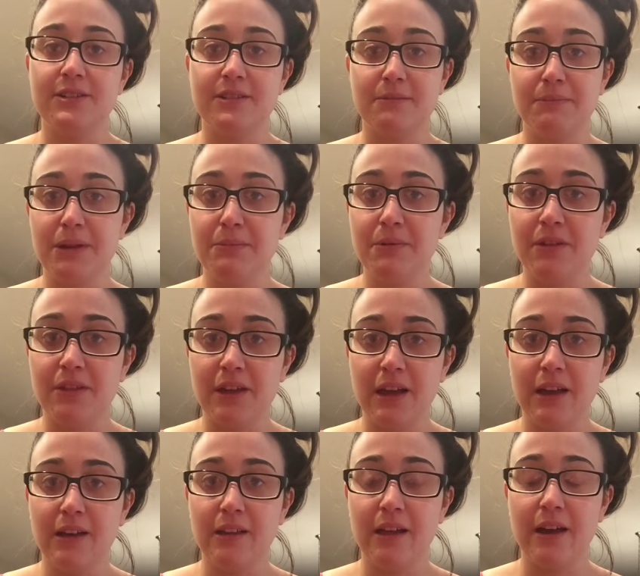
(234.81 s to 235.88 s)
Some people
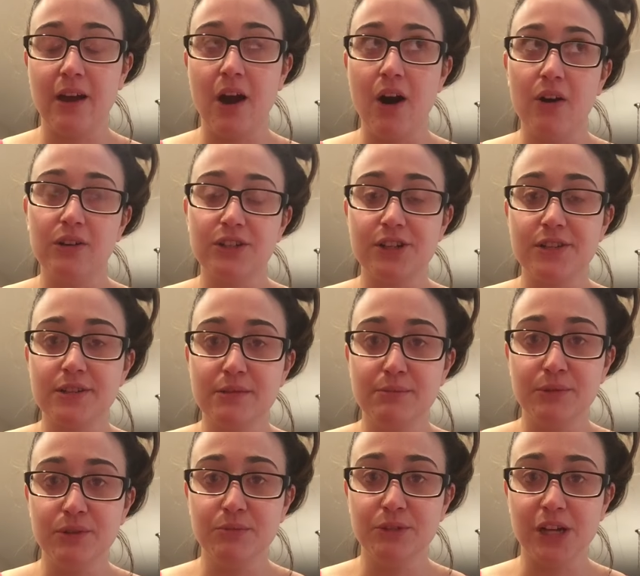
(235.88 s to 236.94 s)
think like, oh, it's just a
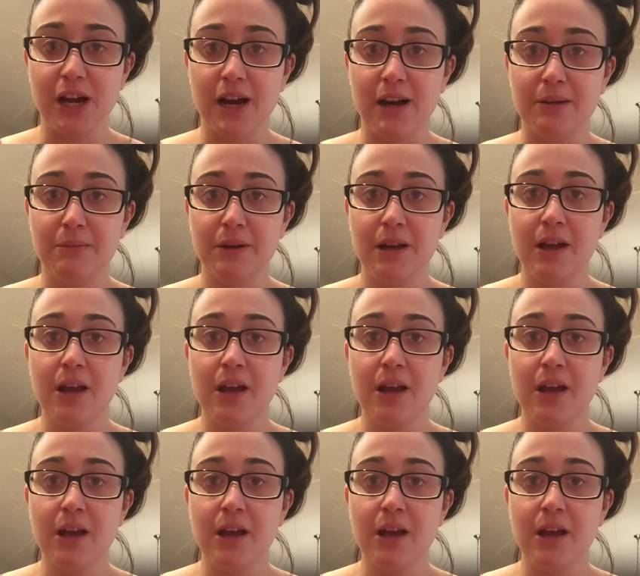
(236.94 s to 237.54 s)
boob job.